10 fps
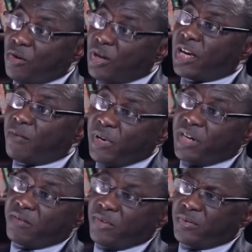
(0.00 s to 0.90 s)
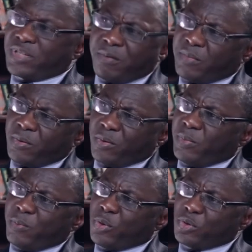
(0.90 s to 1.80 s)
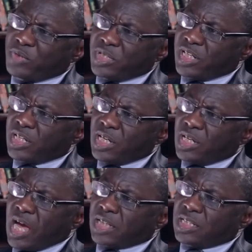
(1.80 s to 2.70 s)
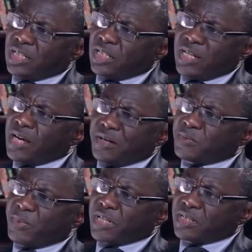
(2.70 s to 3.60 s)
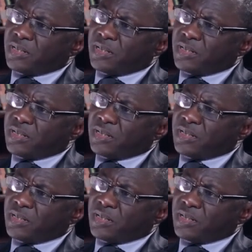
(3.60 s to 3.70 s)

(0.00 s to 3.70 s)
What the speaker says: on government revenue, government will be bold to take action in that respect.